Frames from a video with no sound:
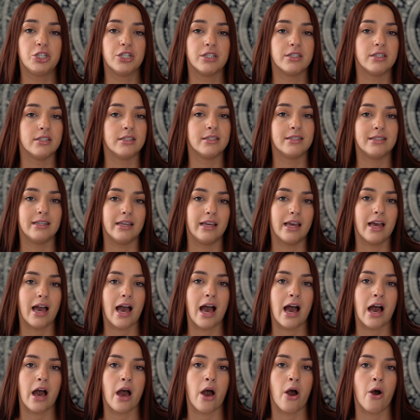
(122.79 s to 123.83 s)
just to see
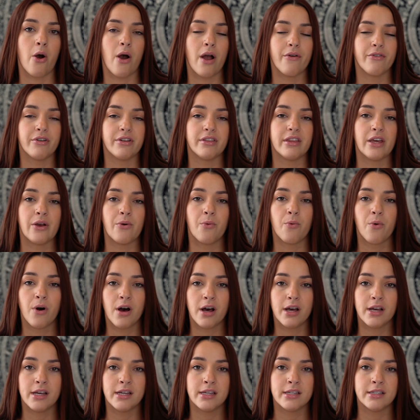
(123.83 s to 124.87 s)
how everything
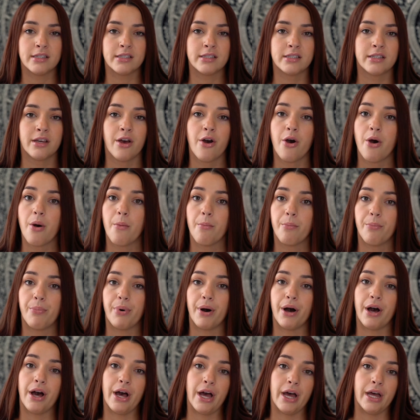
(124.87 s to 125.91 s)
was.
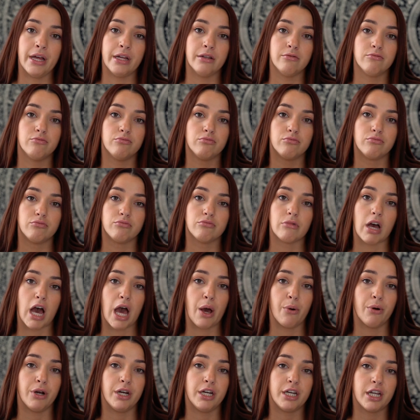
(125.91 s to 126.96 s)
But
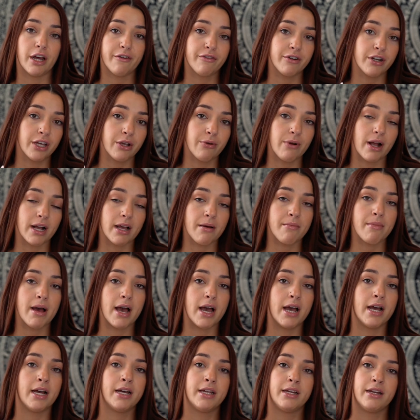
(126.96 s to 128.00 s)
I would definitely
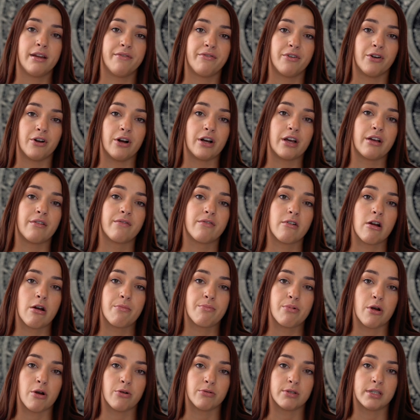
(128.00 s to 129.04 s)
recommend if you're looking for a
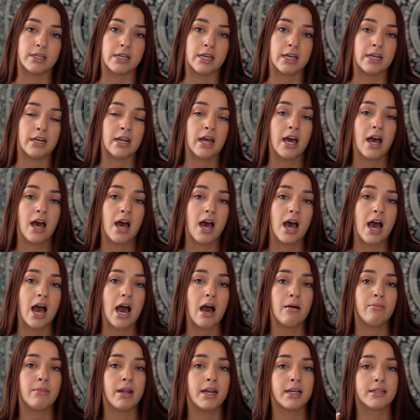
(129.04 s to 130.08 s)
protein.
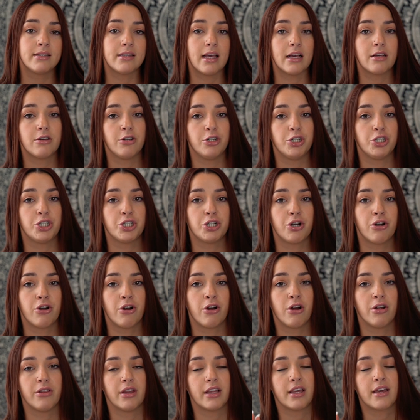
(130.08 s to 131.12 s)
I'm not exactly
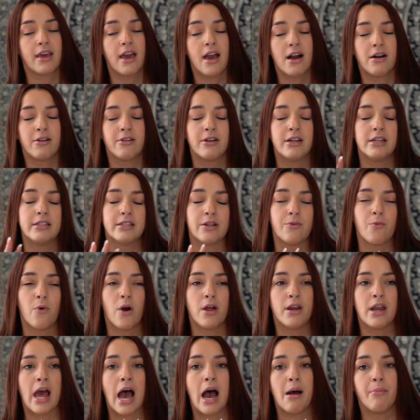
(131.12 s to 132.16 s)
sure on the calories and
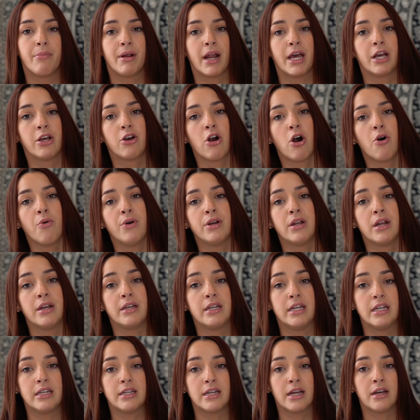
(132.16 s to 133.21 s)
whatnot, but I go into
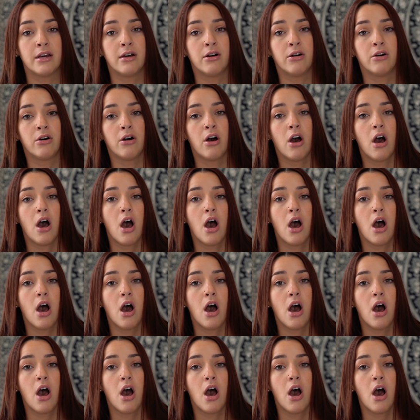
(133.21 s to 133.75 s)
detail